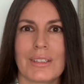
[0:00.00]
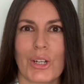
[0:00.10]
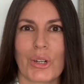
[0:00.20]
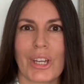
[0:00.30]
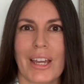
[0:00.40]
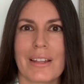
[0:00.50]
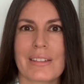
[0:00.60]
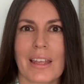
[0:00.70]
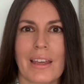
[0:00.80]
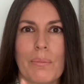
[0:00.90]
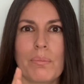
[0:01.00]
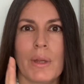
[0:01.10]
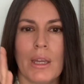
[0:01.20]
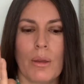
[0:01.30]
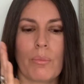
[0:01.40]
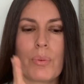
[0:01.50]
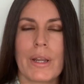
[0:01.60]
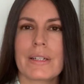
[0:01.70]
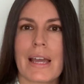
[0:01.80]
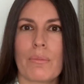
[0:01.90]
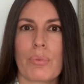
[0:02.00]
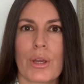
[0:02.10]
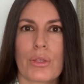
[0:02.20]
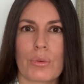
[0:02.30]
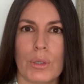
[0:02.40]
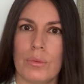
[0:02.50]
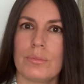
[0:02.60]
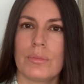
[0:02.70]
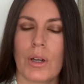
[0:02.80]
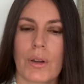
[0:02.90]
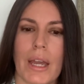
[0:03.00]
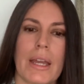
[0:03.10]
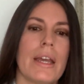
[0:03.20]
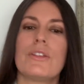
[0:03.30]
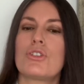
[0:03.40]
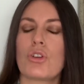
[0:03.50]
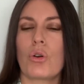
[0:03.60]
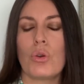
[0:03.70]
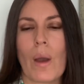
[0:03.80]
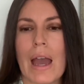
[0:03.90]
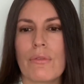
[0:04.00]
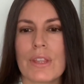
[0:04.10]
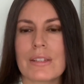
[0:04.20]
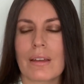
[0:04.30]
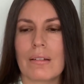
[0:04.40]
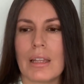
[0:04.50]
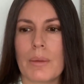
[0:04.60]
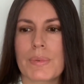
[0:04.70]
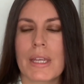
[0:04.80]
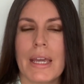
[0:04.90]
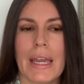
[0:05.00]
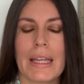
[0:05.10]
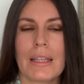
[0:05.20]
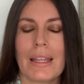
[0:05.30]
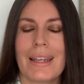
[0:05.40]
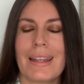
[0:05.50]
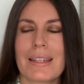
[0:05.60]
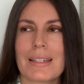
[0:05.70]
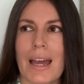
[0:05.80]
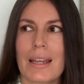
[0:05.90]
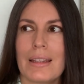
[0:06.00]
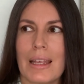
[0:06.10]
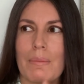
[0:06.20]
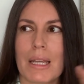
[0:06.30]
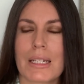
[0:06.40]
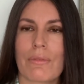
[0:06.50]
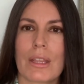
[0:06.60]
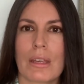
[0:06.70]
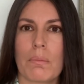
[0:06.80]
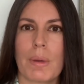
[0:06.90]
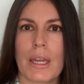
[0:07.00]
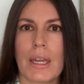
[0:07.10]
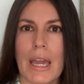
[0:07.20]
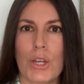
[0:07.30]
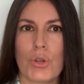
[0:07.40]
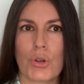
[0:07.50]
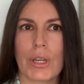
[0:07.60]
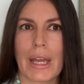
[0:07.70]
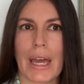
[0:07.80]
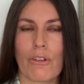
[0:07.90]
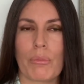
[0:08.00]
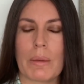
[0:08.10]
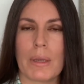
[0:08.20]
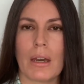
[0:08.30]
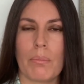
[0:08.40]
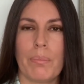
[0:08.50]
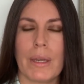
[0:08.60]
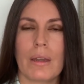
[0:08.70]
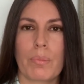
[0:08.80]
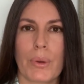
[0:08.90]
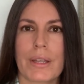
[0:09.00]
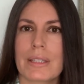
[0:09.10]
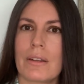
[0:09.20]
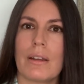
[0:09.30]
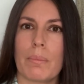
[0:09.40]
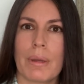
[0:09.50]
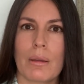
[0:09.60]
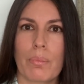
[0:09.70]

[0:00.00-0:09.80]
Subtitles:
Okay, it's like a breakdown, breakthrough. Okay, and so you have this eclipse in the sign that makes everything big, and you're gonna have maybe a big breakdown and a big